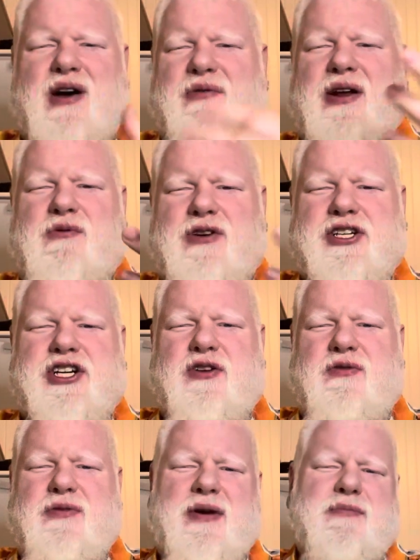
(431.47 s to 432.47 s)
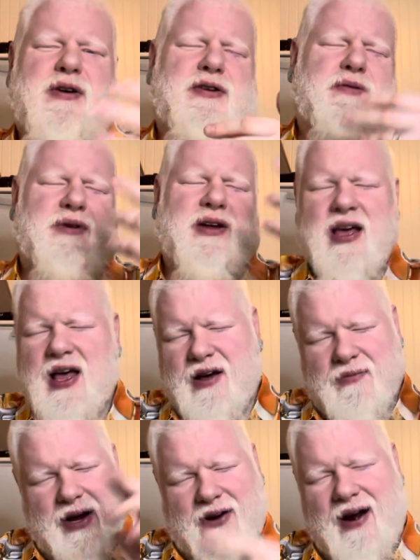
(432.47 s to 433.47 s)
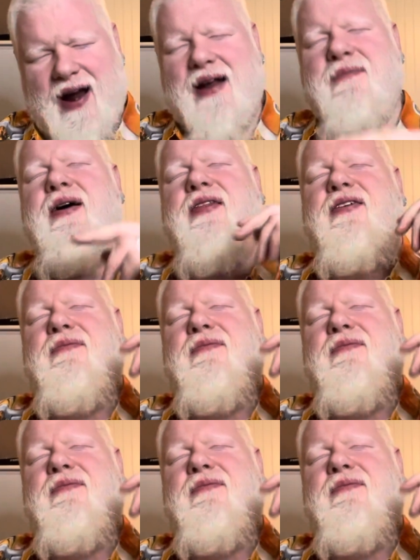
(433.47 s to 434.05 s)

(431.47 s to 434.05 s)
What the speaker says: would I want to share with my mother? But my grandmother,